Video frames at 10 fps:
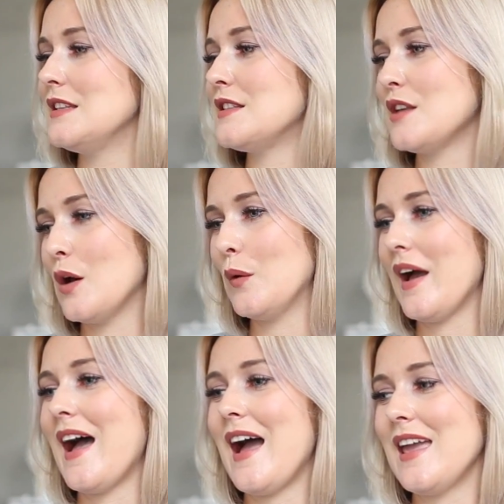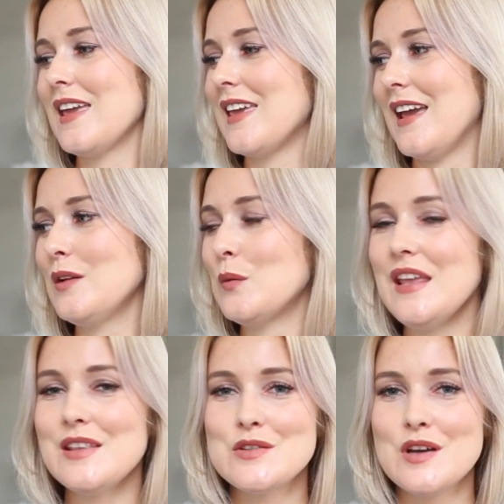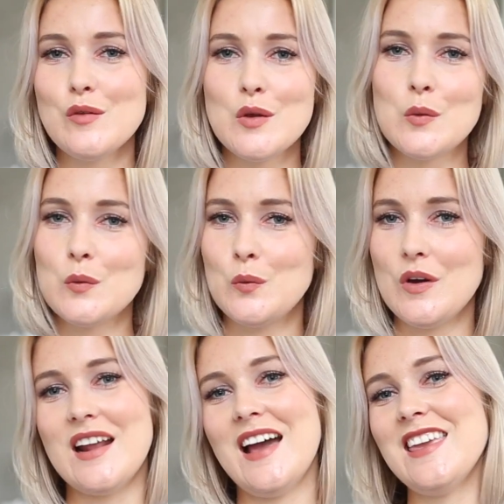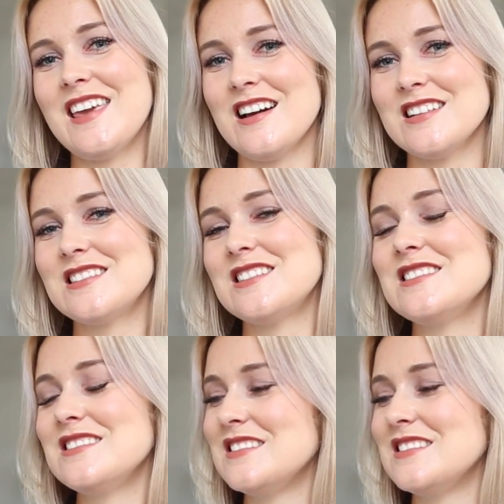So I can't wait to show you what I got.